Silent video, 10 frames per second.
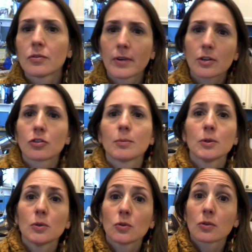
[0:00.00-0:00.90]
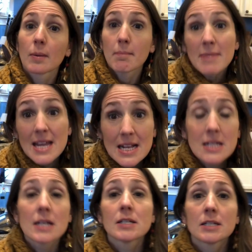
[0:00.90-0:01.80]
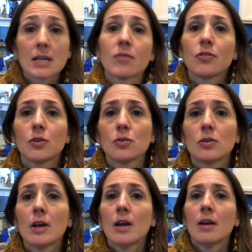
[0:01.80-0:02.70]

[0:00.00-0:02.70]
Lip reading: vegetables, meat, seafood,